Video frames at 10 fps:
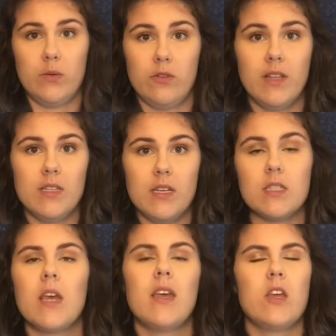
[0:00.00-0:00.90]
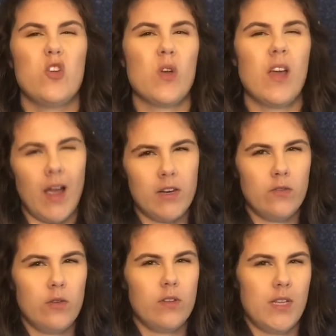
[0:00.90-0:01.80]
what their density is, you can kind of
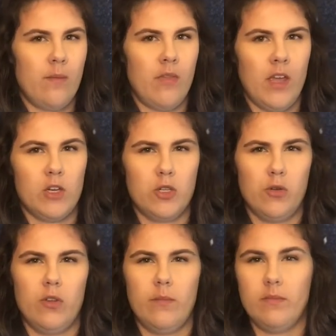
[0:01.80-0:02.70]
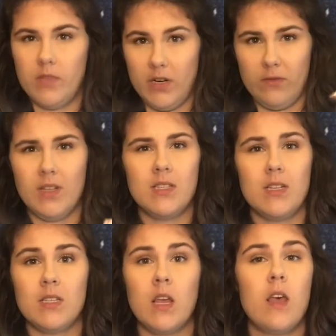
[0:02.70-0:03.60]
do the same thing and show them the different
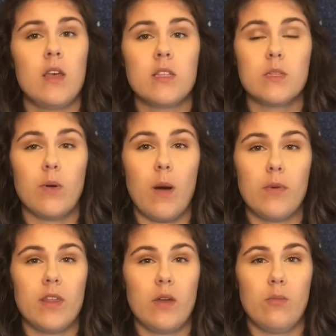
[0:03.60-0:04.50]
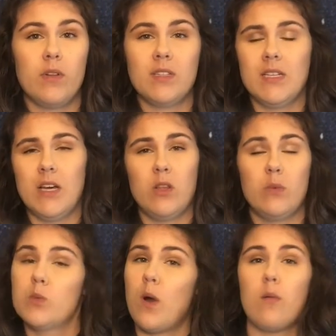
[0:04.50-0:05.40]
densities. It's a property that would be able to tell them
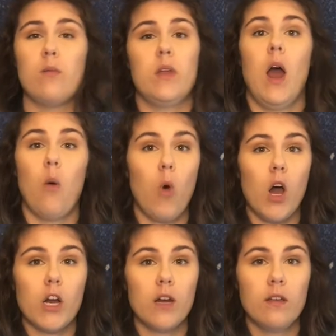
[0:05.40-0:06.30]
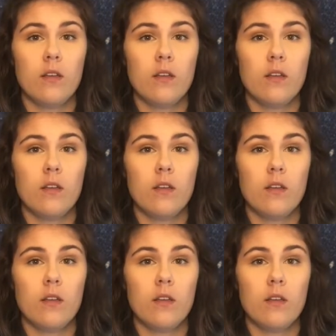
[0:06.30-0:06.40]
it's probably not water.